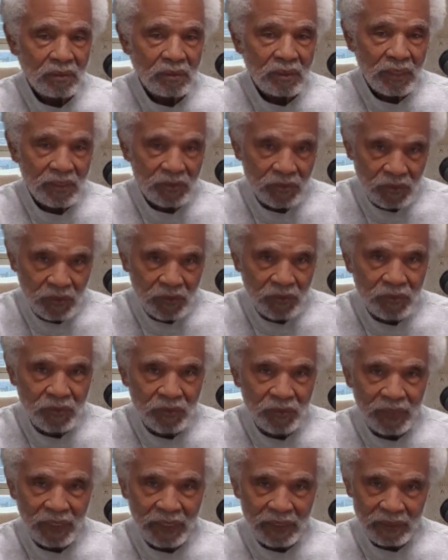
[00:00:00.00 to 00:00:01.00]
as though
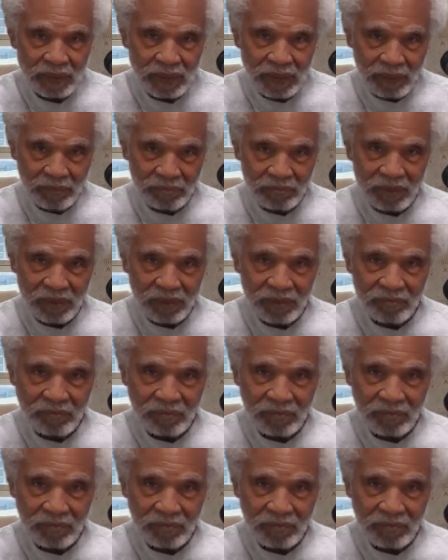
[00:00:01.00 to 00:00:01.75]
you accept it.